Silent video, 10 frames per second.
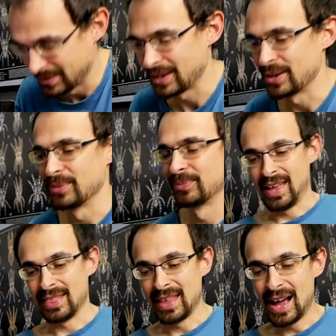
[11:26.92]
thank you.
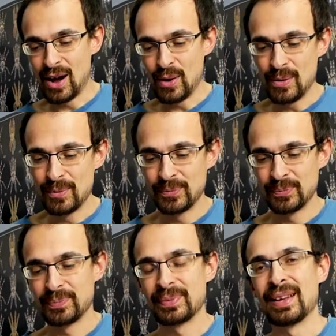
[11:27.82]
And now
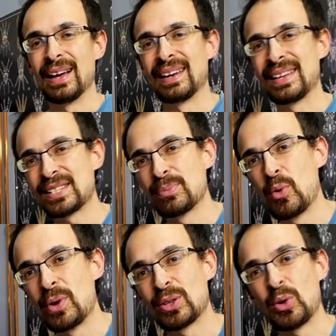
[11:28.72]
let's
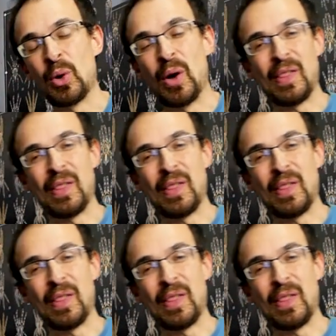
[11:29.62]
move into